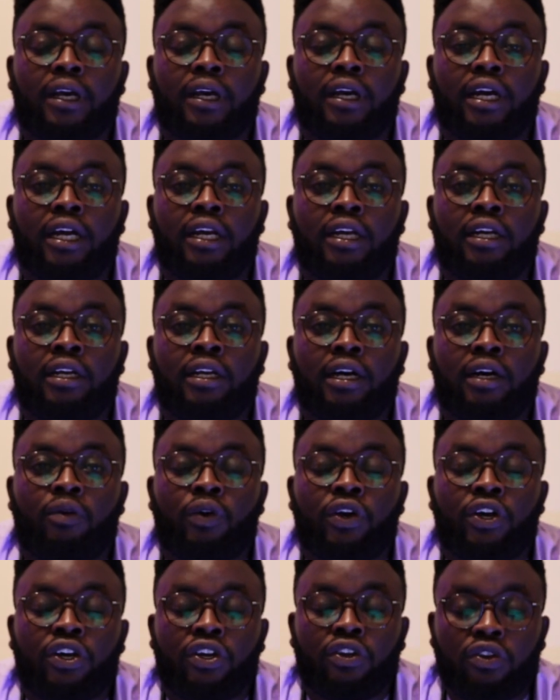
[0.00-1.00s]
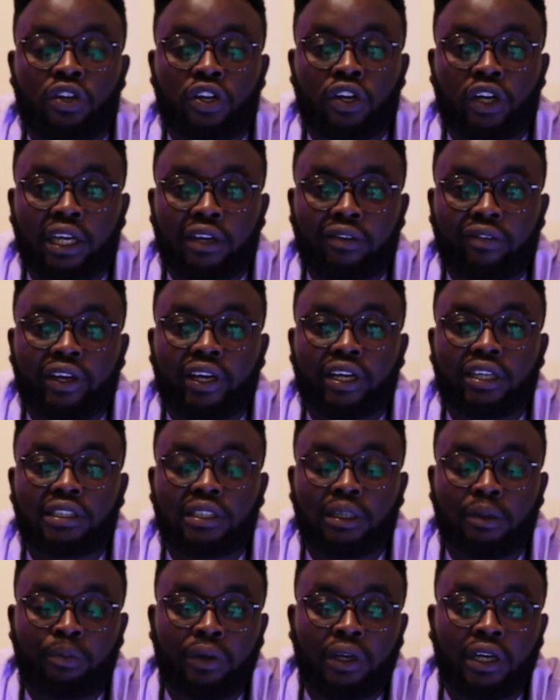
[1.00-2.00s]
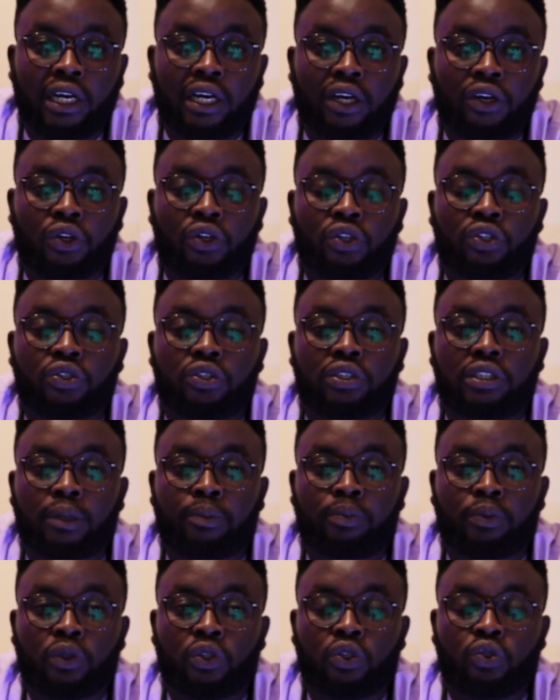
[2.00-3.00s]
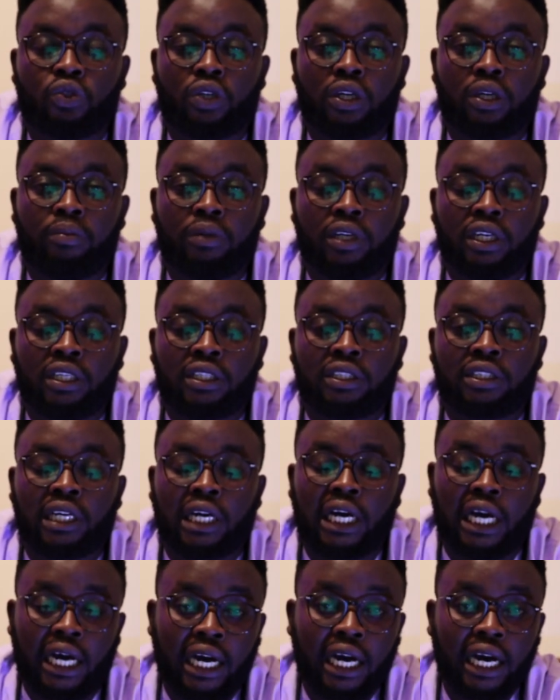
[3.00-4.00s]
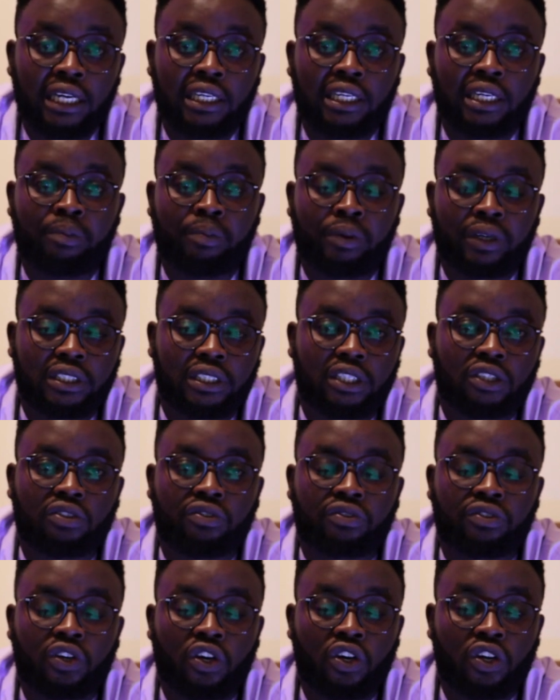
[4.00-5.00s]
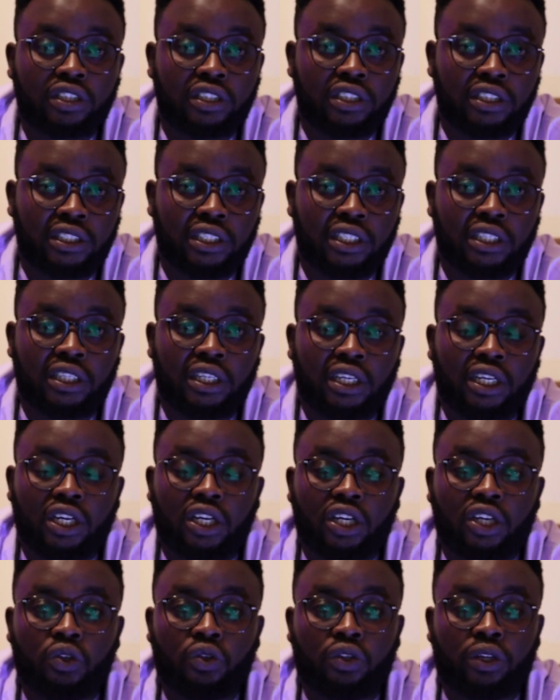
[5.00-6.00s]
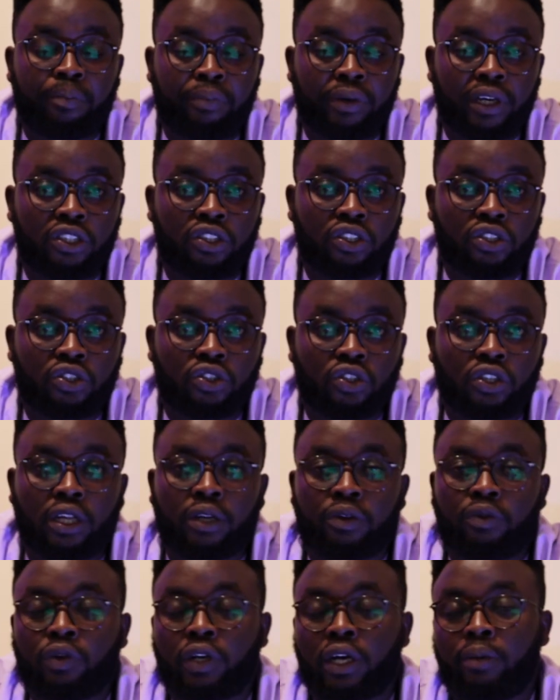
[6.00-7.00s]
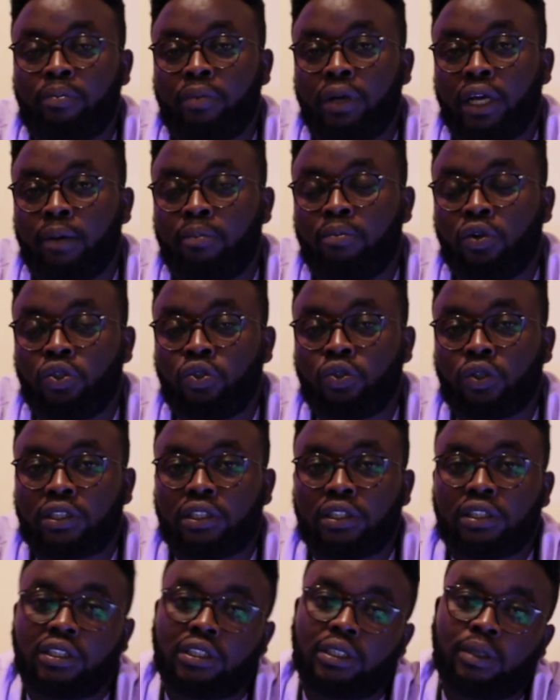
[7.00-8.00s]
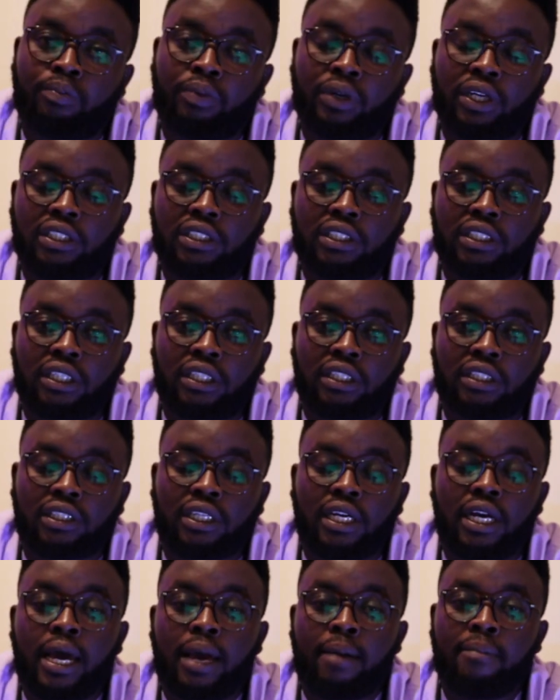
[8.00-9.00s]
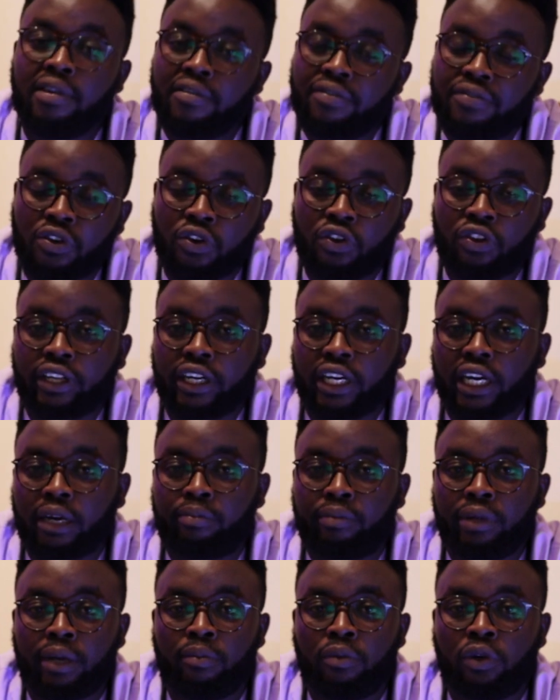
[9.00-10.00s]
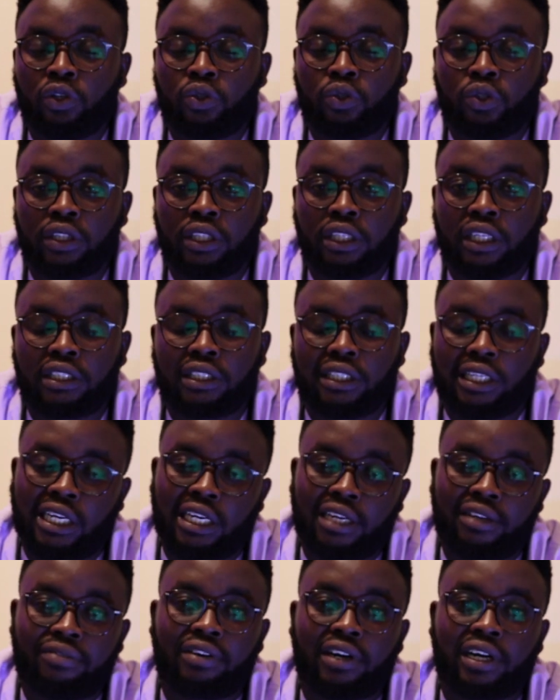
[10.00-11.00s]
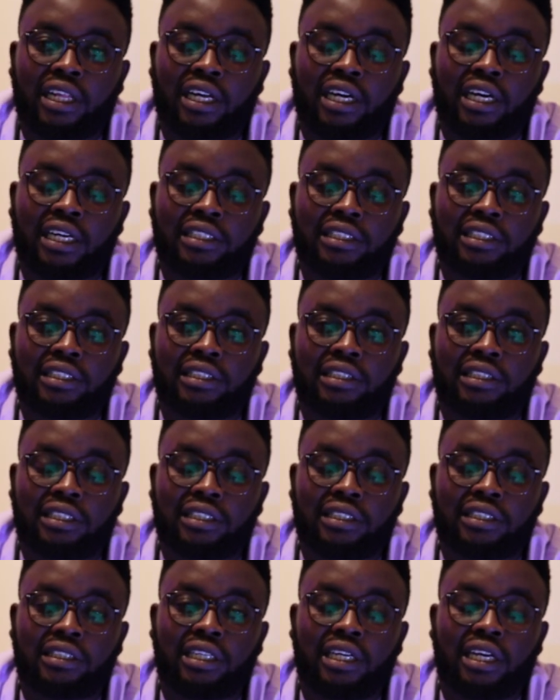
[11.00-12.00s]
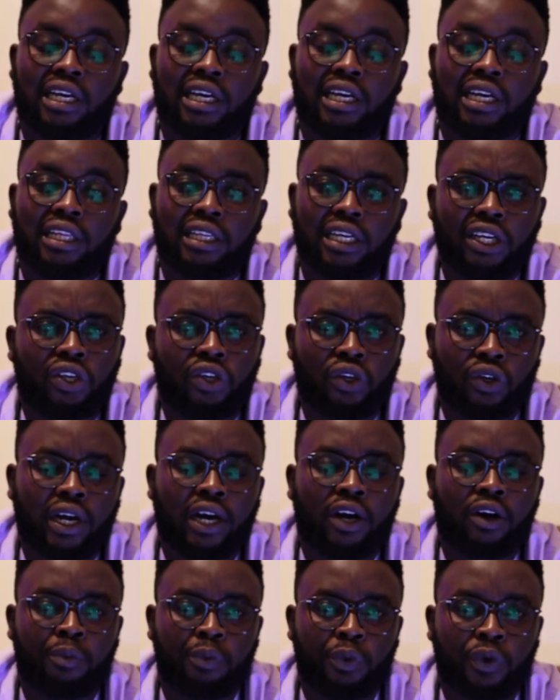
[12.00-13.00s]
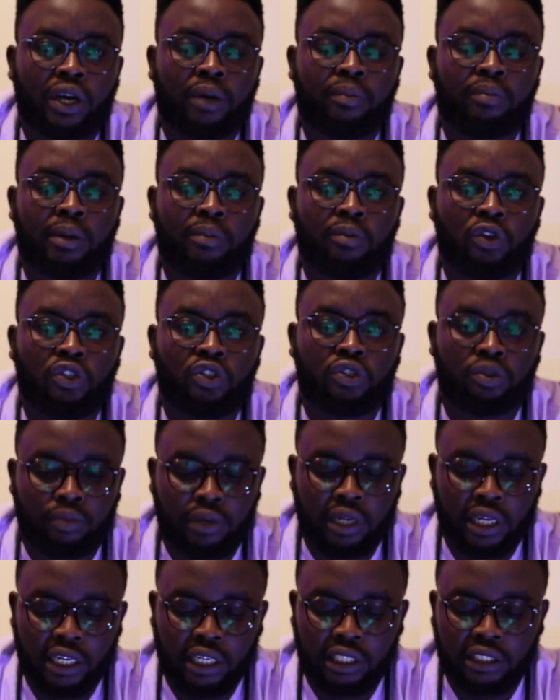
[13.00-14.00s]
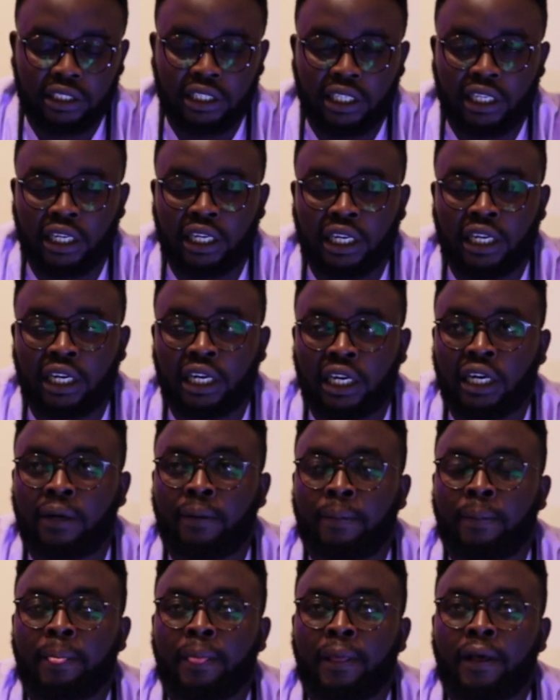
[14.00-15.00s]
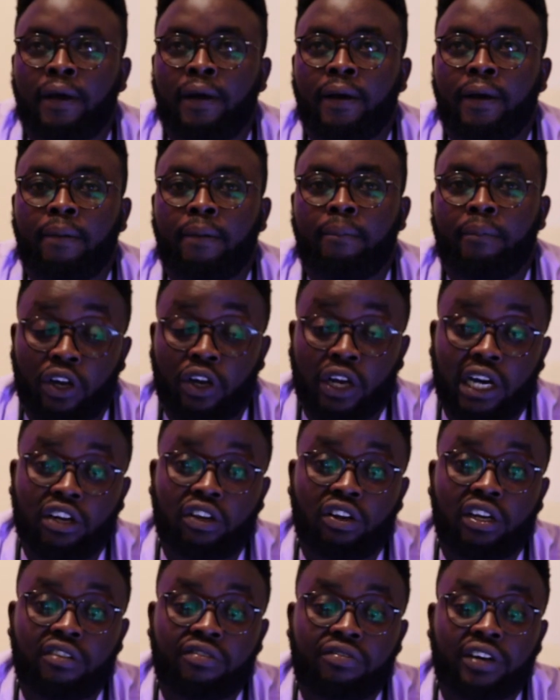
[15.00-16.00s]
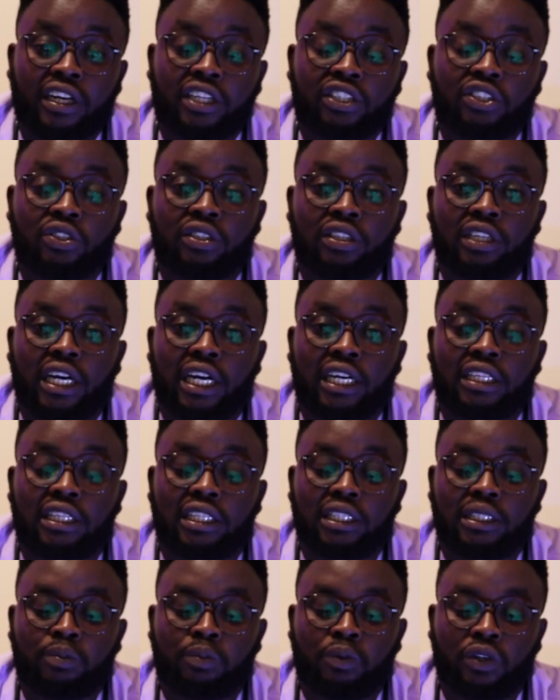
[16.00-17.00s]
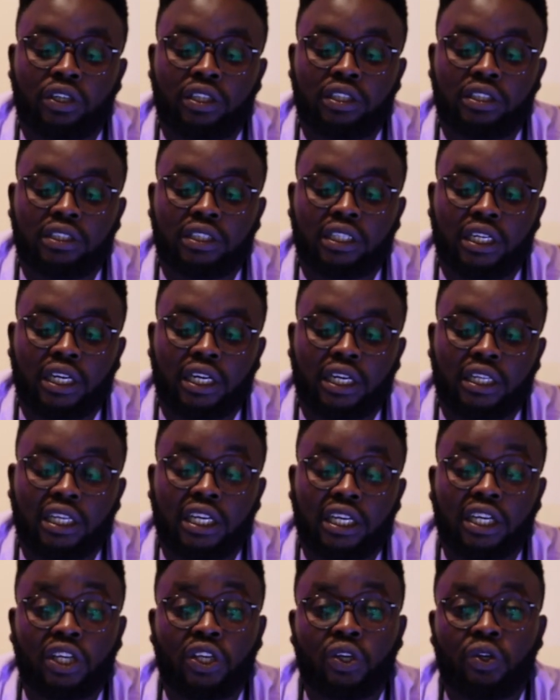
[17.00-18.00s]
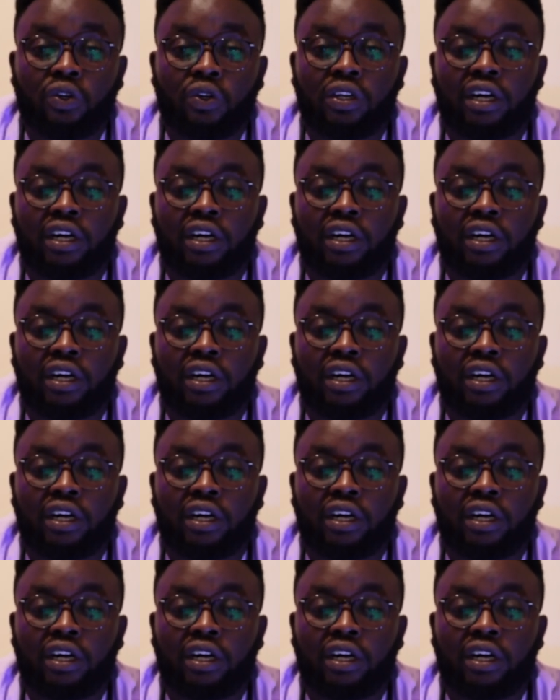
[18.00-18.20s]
And when you're giving a CPR, you're also supposed to administer 100% of oxygen to the patient so that we can be able to assist the patient before they can be able to get any further assistance. Thank you. I hope you can be able to manage myocardial infarction at this point. Thank you.